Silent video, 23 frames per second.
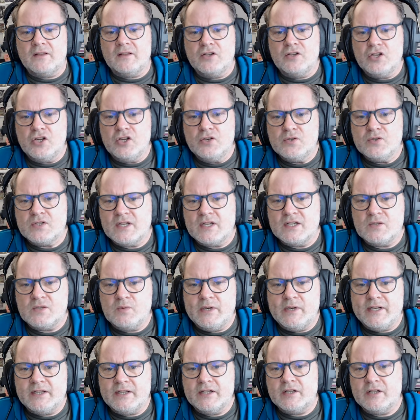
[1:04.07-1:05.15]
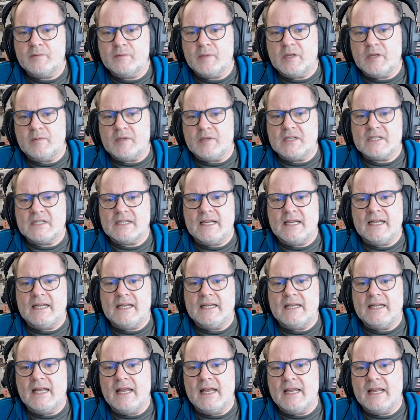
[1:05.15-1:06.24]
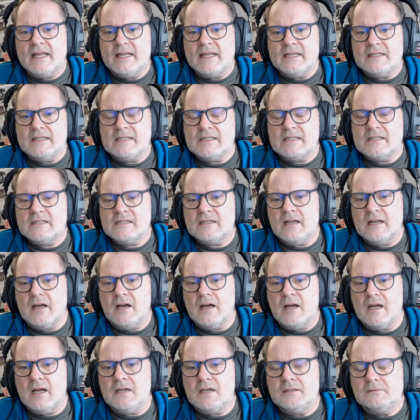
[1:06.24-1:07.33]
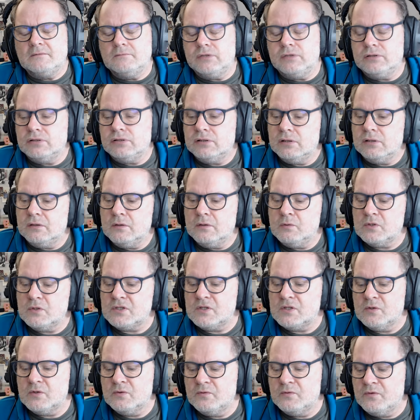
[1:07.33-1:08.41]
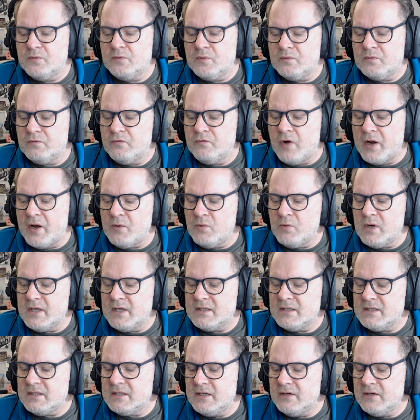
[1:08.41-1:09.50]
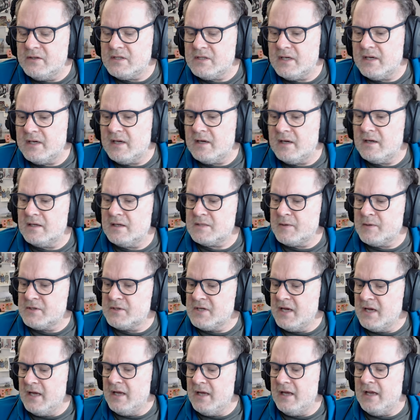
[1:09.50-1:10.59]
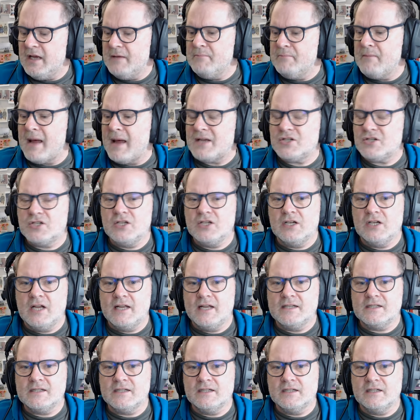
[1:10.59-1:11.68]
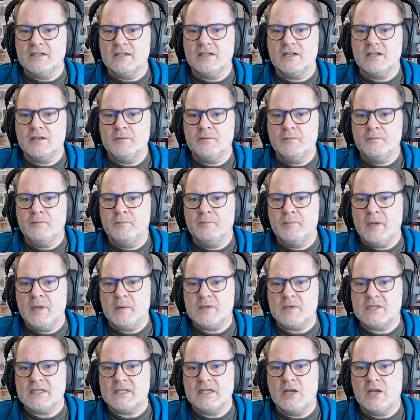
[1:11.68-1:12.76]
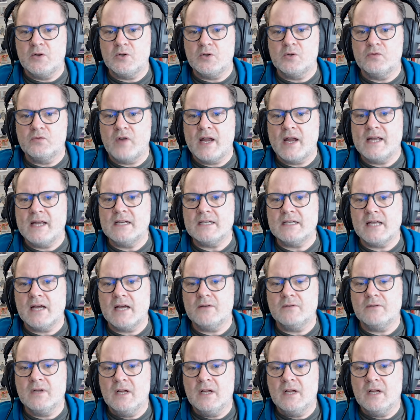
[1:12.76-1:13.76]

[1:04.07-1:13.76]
the news this week that the BBC is um, what's the, the right word to use here? I suppose emasculating BBC local radio,